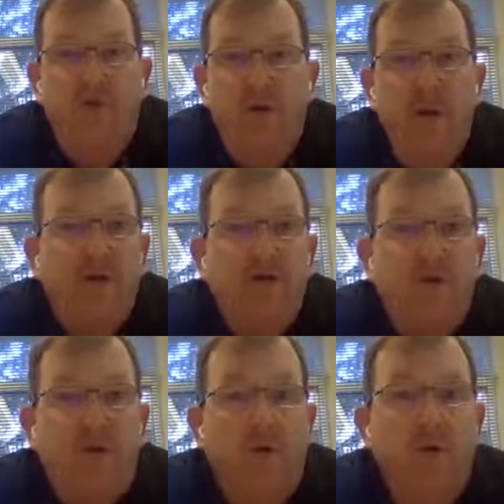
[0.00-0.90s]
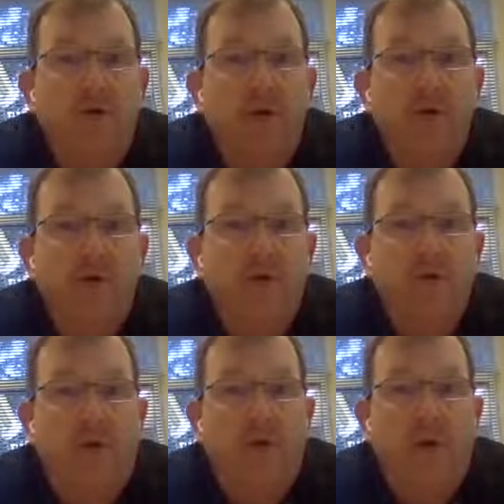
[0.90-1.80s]
from national
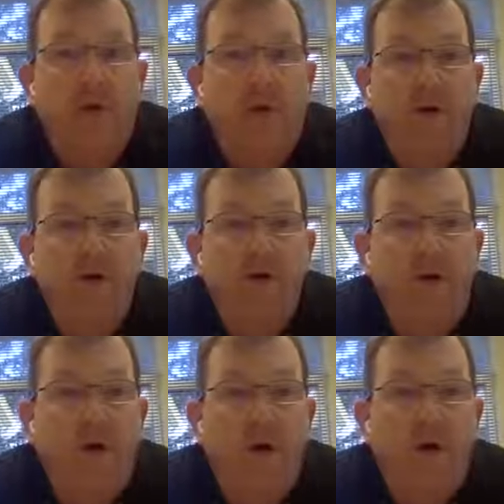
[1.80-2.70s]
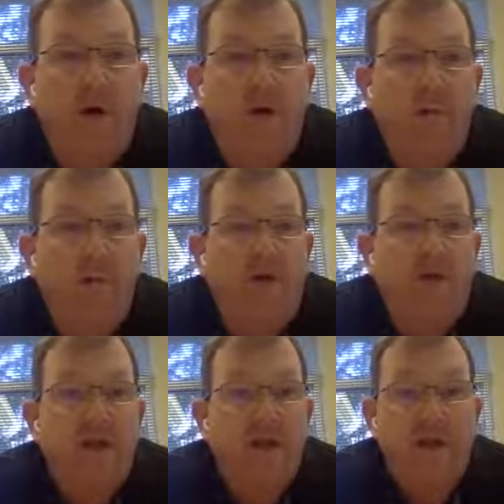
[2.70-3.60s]
organizations will publish a
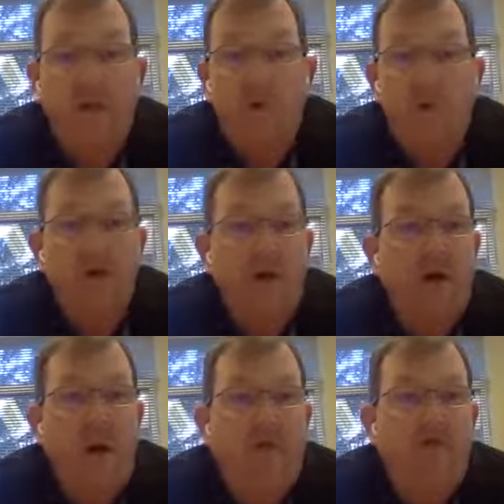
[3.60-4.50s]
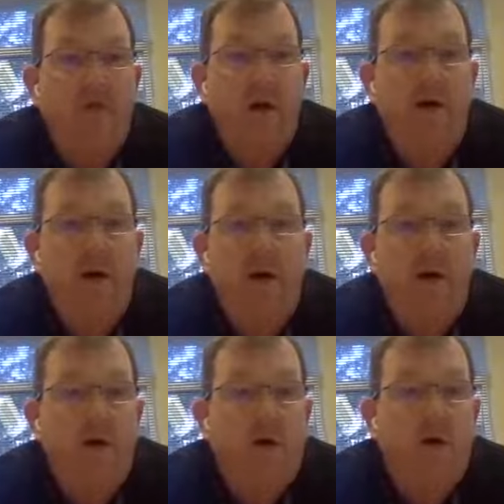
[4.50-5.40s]
list that they're looking to have somebody
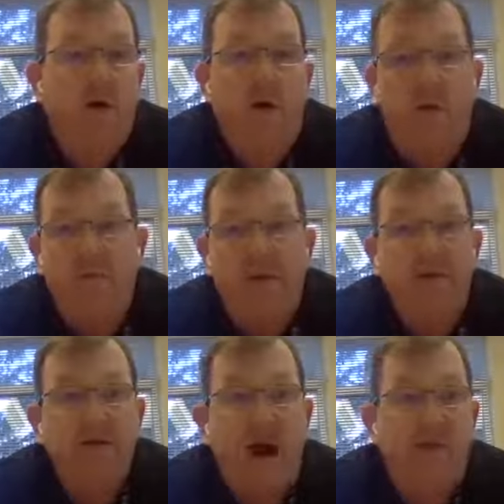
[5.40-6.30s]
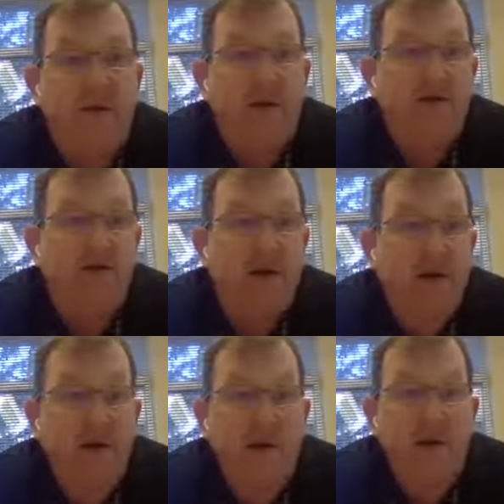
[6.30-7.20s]
write an article on these topics.
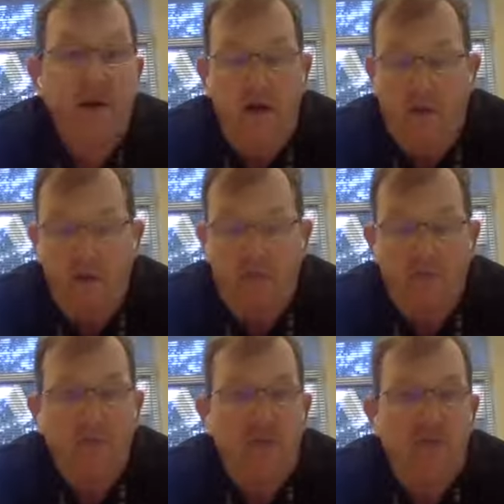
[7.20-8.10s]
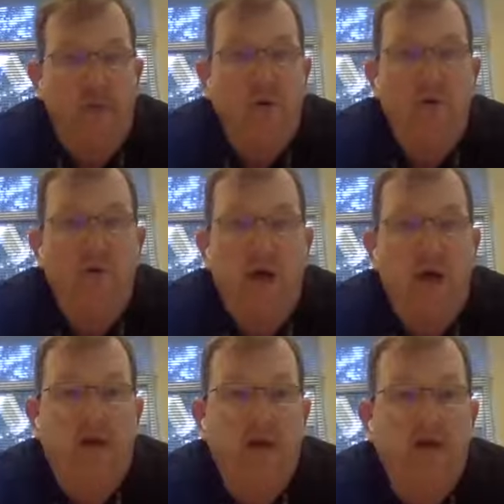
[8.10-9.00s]
Submit your
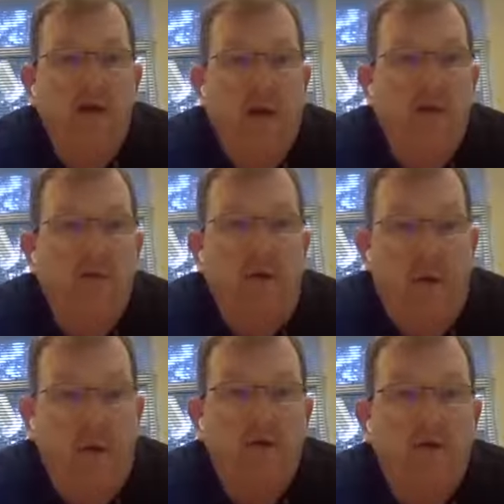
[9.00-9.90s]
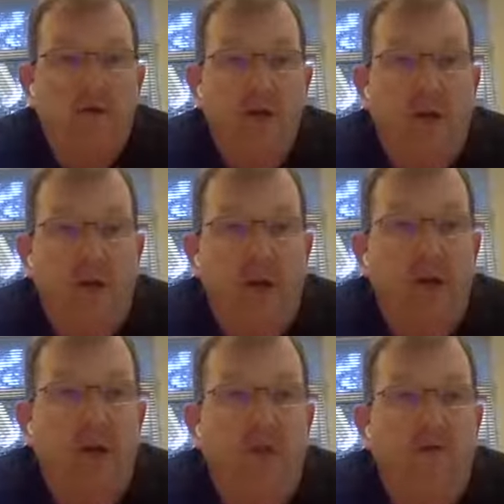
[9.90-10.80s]
name as being interested in
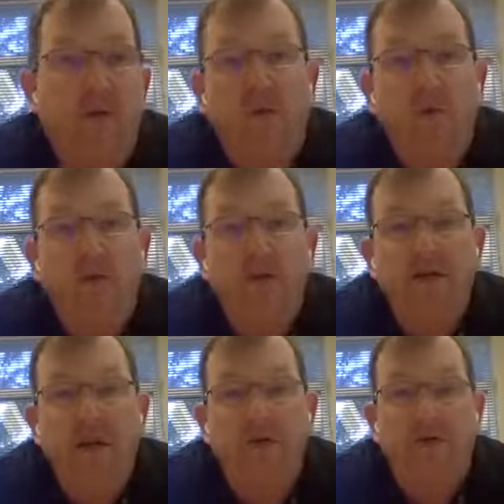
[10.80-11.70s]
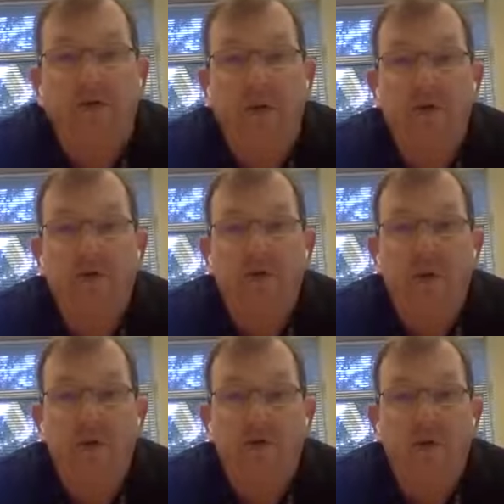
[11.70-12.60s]
it. If you don't reach out to folks,
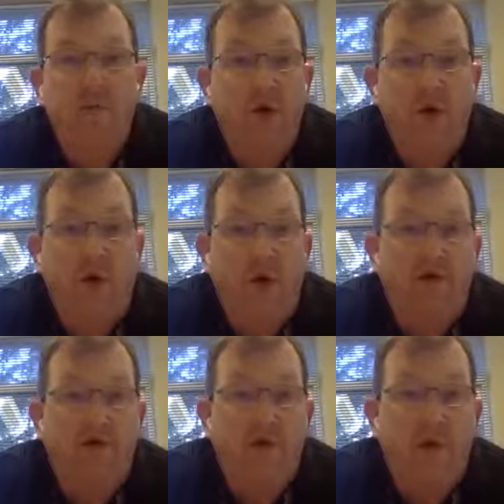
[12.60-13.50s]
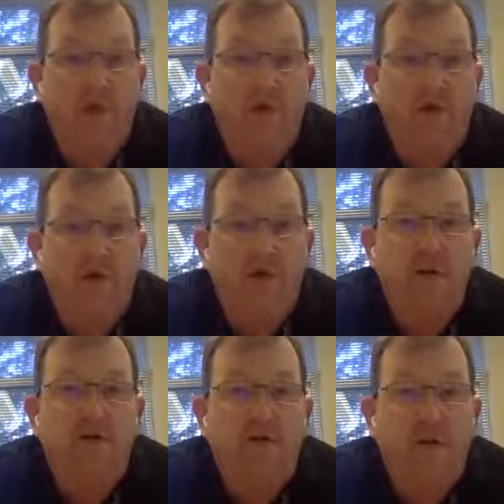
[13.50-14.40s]
it's going to be hard for them
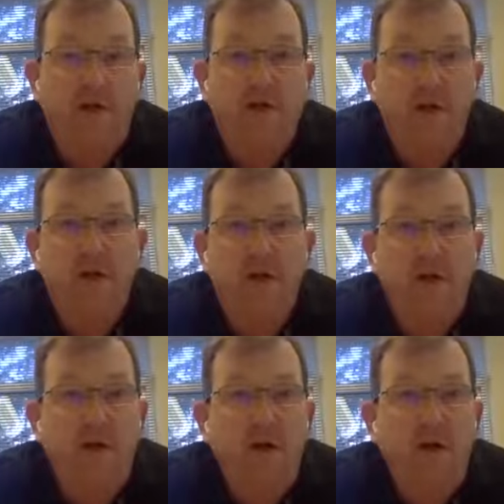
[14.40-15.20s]
to find you.